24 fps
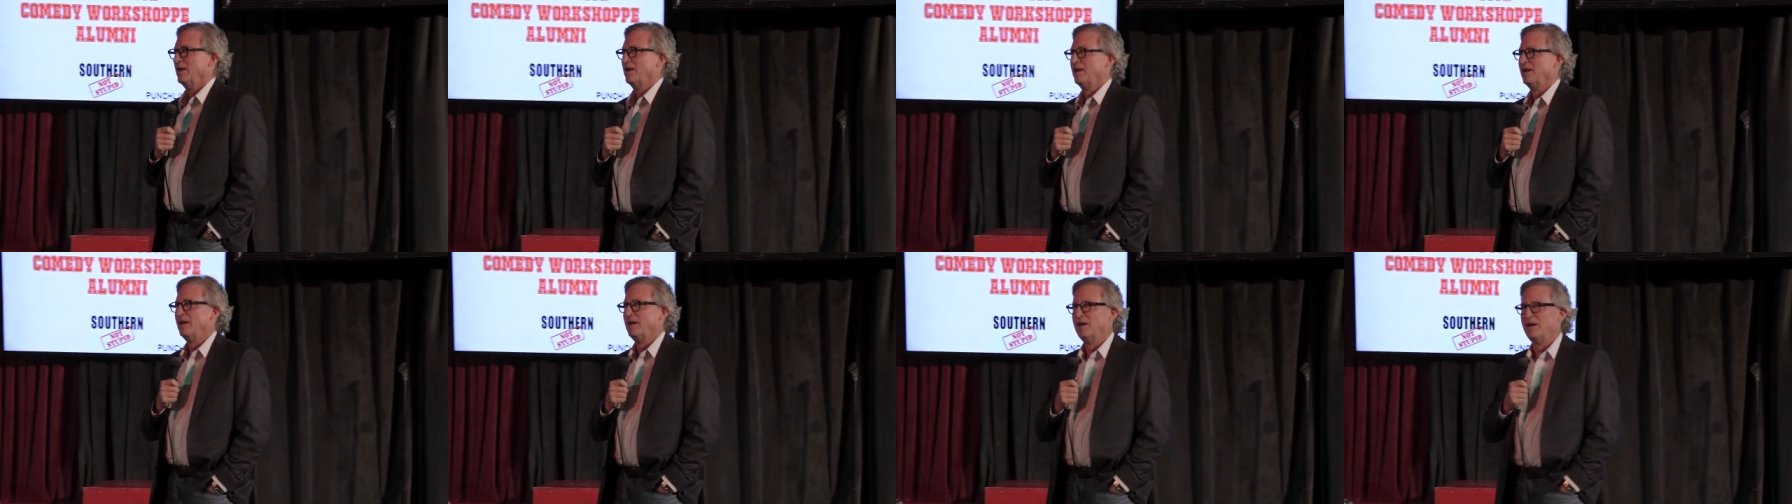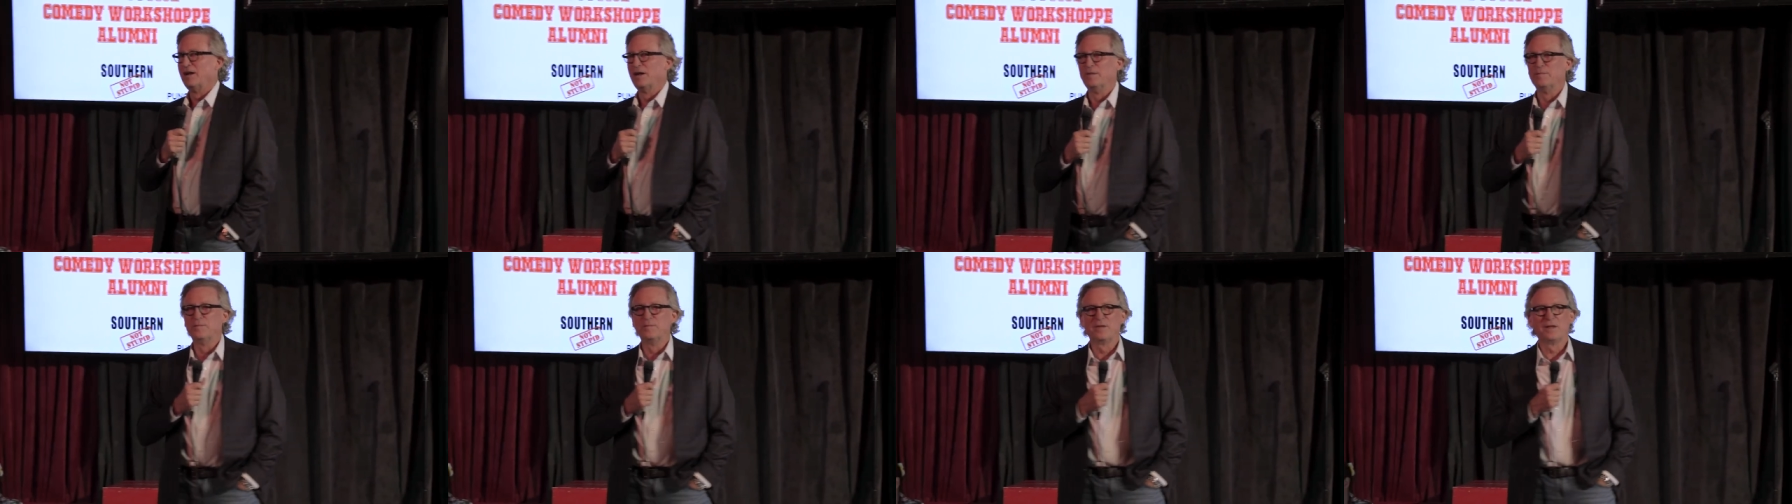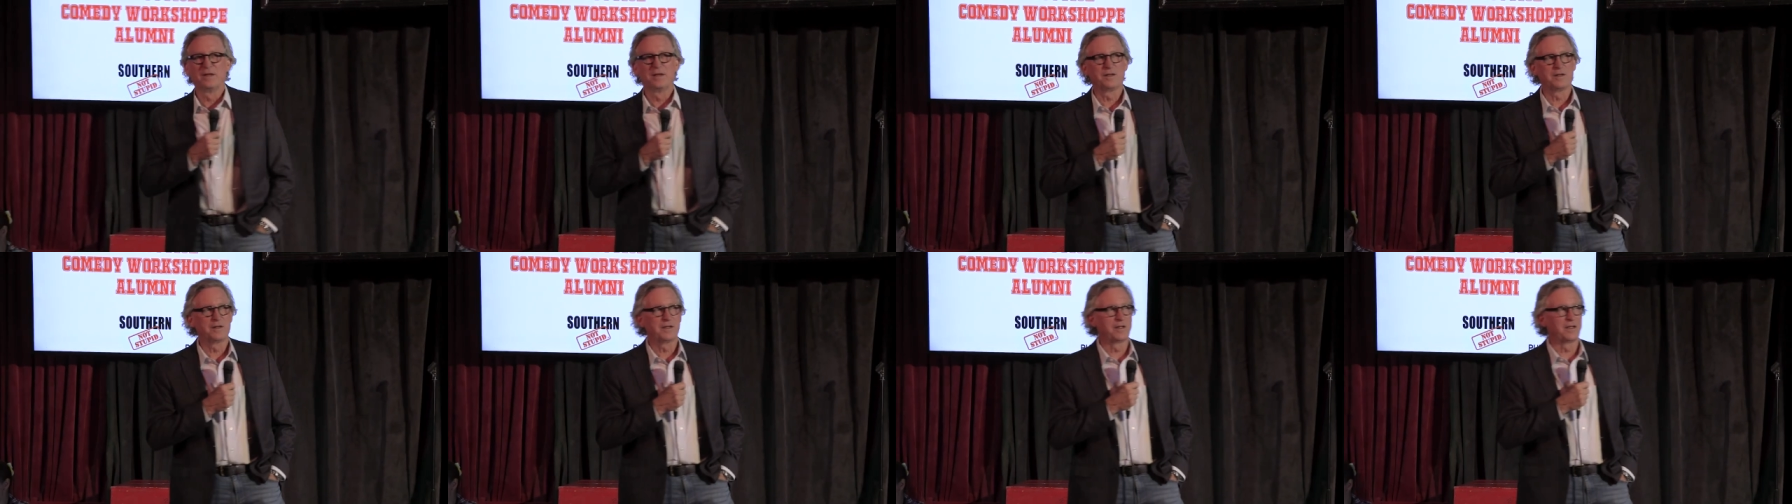um,
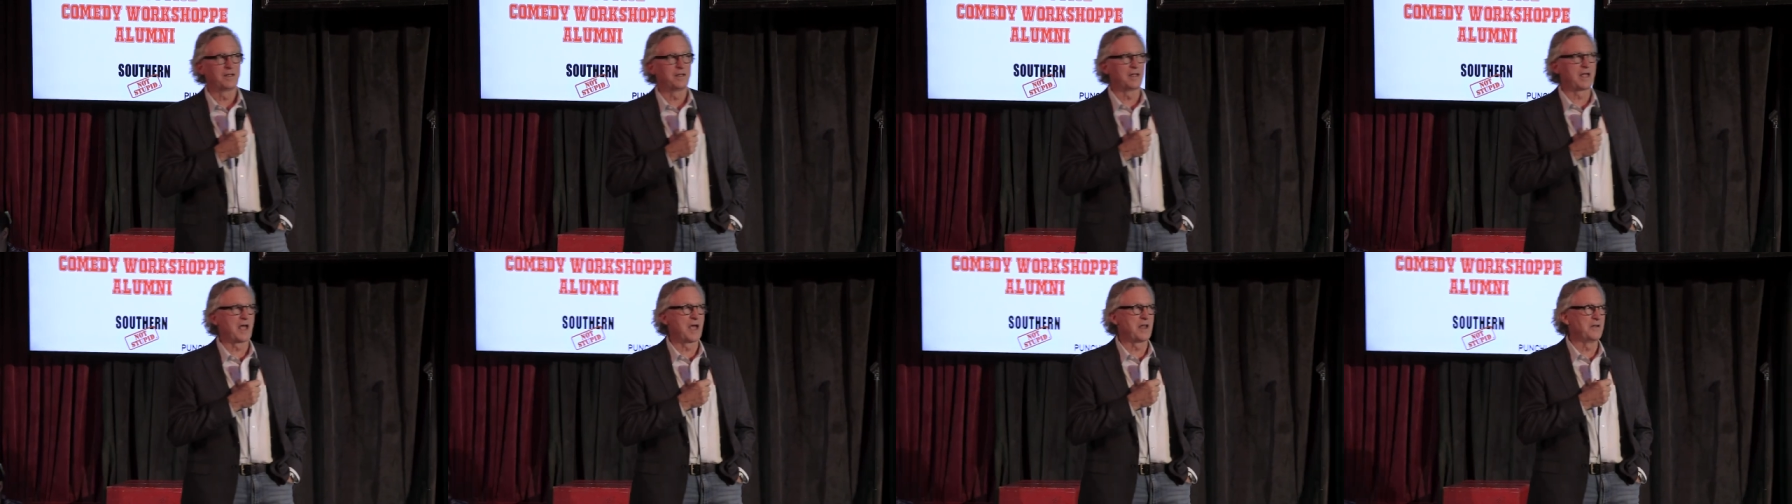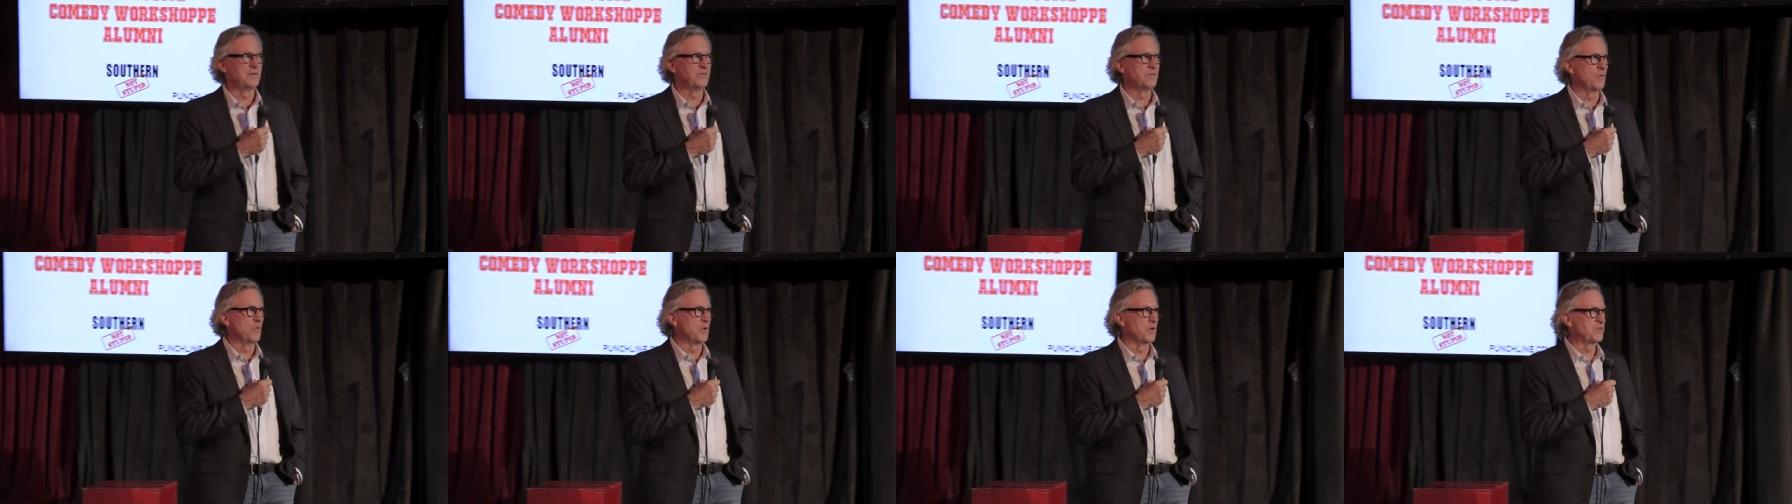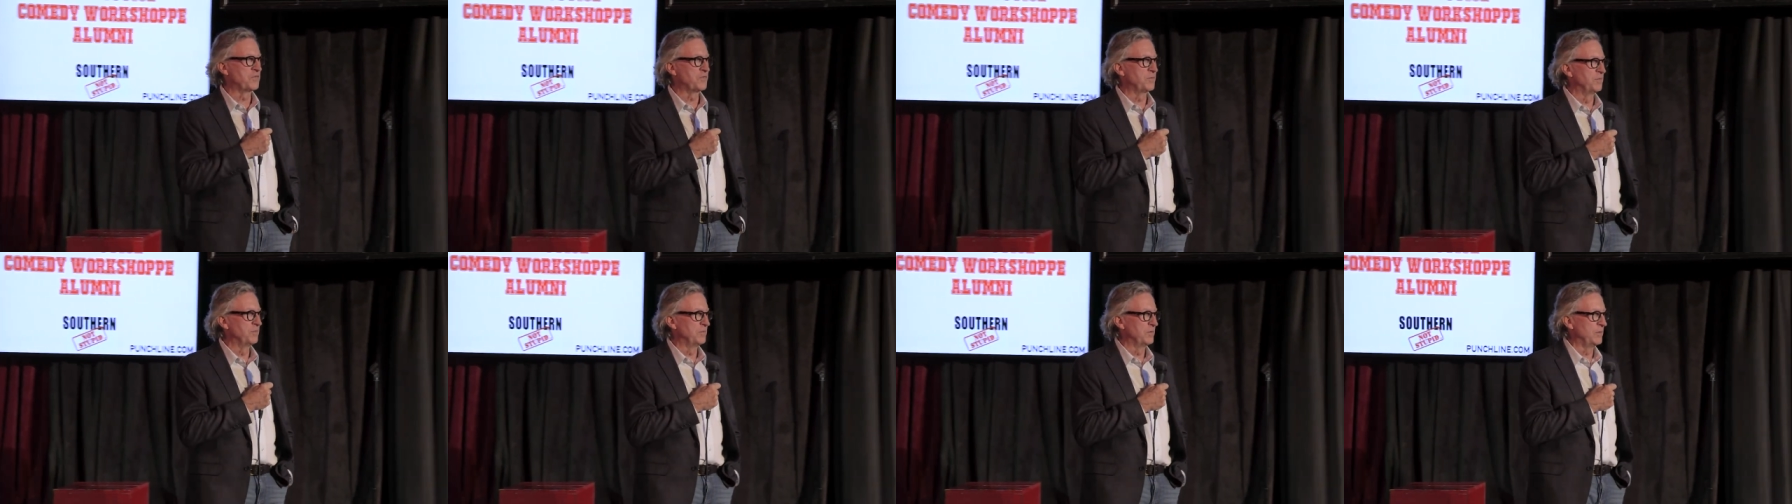got
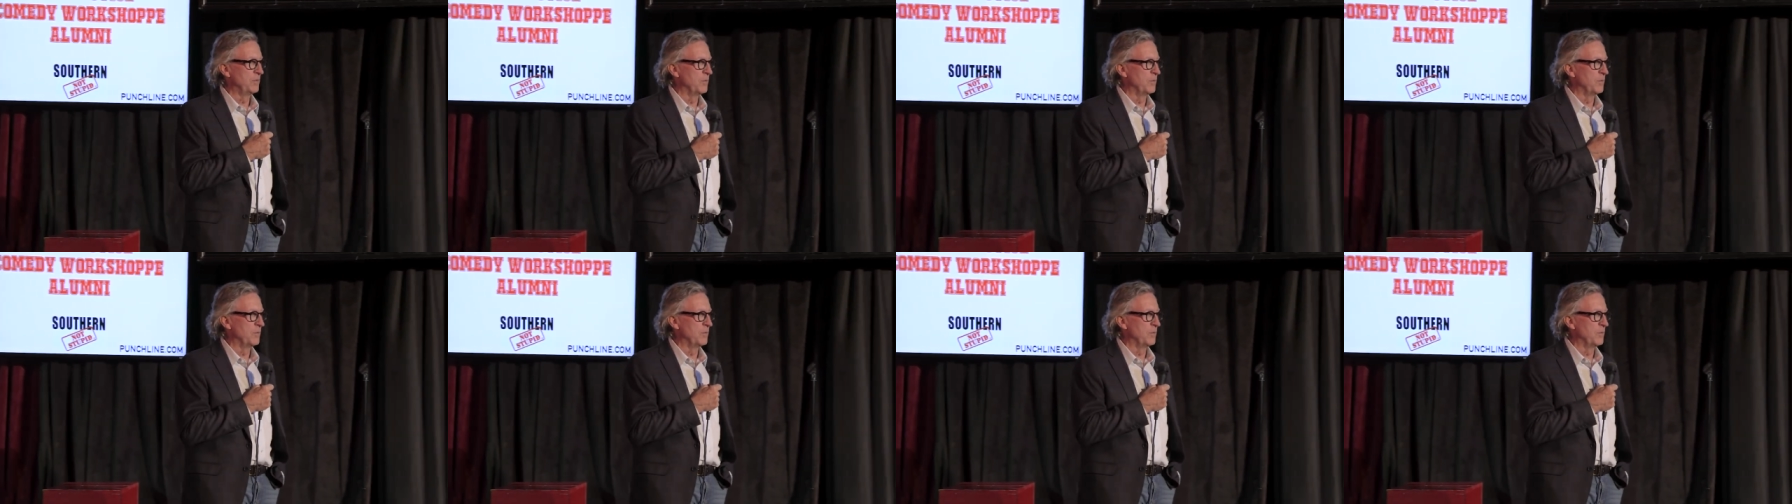divorced,